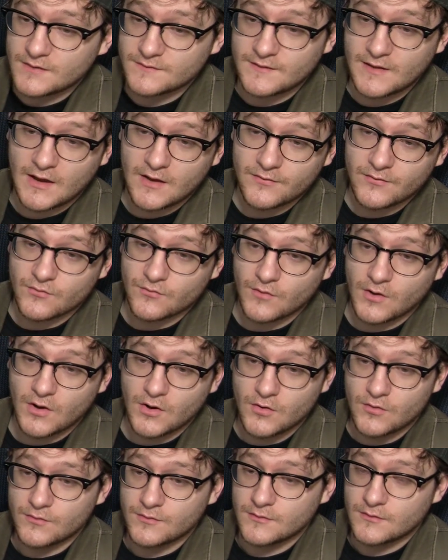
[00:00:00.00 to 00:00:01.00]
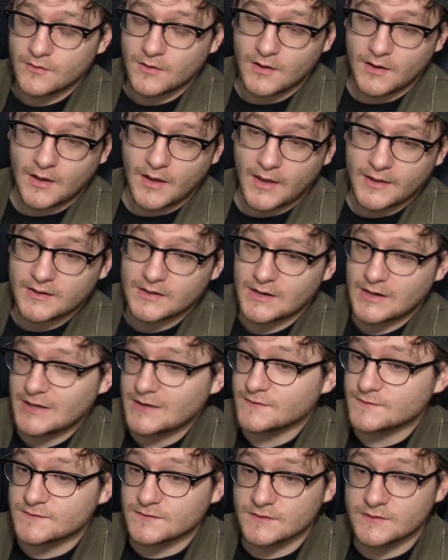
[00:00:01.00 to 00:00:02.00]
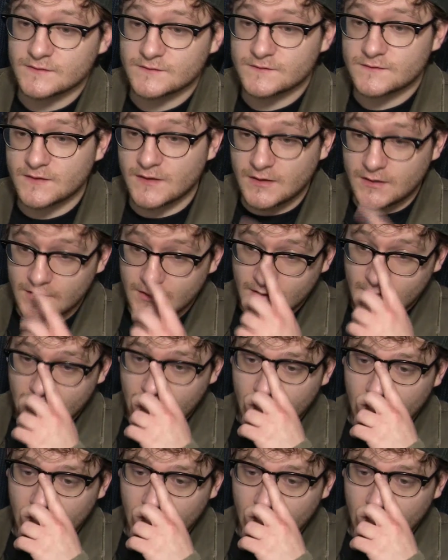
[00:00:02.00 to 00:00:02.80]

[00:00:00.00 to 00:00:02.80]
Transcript: Down the road, I can easily see